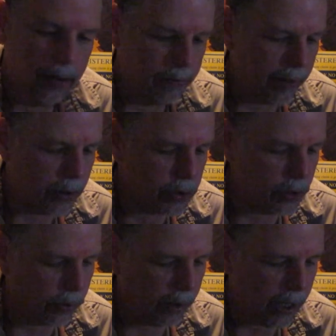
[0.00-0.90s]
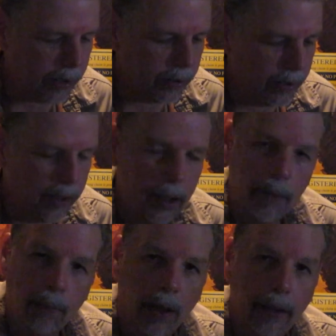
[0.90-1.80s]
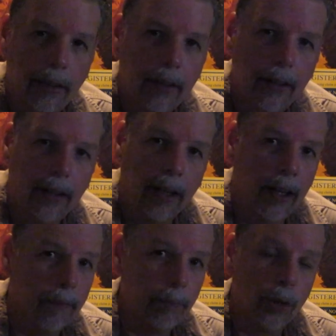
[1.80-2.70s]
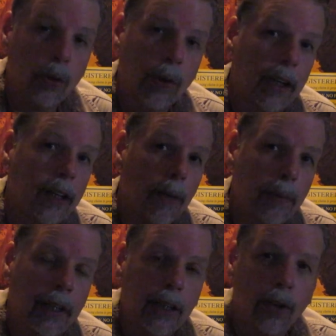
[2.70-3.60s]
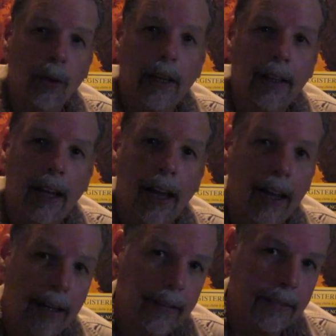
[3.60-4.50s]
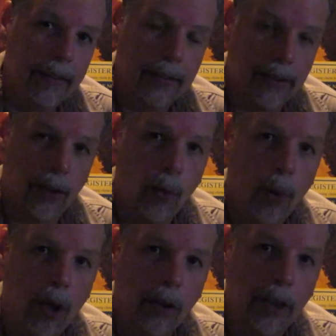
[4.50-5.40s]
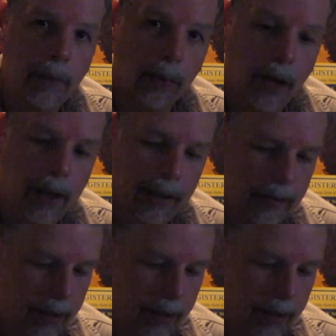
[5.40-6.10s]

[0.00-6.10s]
fire steel rod, but great company, great guy. This is a quality product.